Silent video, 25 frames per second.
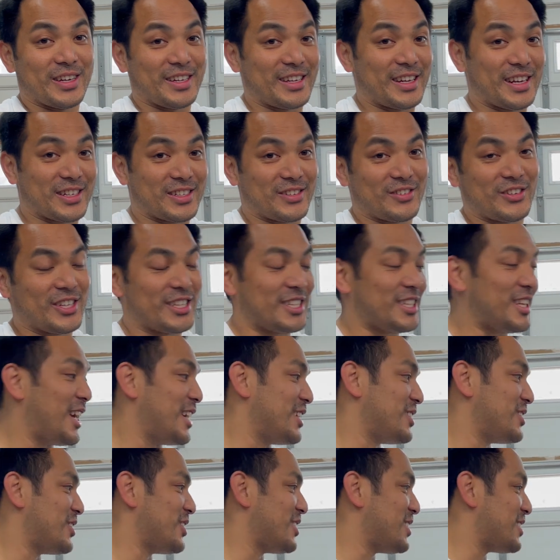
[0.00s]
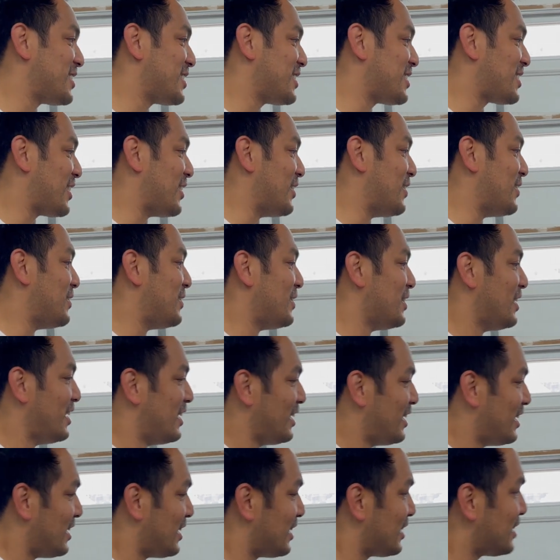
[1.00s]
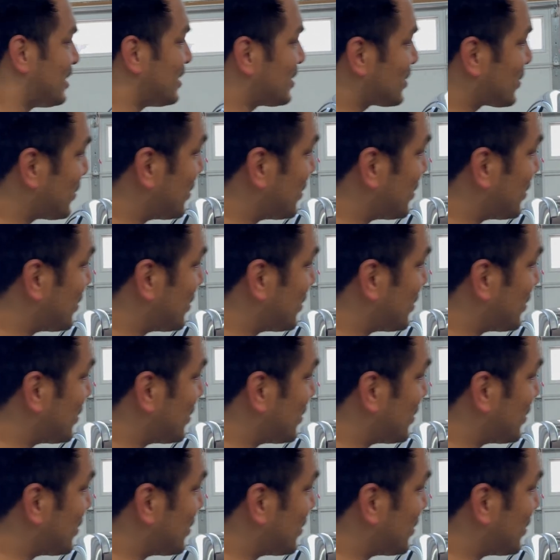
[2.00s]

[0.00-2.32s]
And that's really dangerous. So this